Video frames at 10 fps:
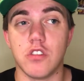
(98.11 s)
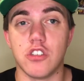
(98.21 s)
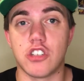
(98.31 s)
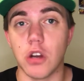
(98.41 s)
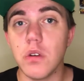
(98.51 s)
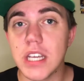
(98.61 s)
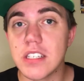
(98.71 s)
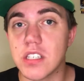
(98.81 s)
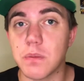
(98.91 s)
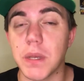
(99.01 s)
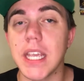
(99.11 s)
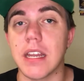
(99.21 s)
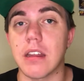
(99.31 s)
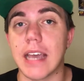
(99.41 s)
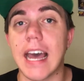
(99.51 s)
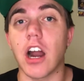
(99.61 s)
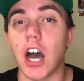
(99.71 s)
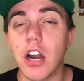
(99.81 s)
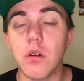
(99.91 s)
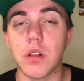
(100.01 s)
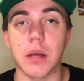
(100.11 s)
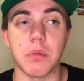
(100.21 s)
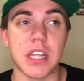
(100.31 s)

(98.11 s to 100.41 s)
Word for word: showed his speed at Auto Club,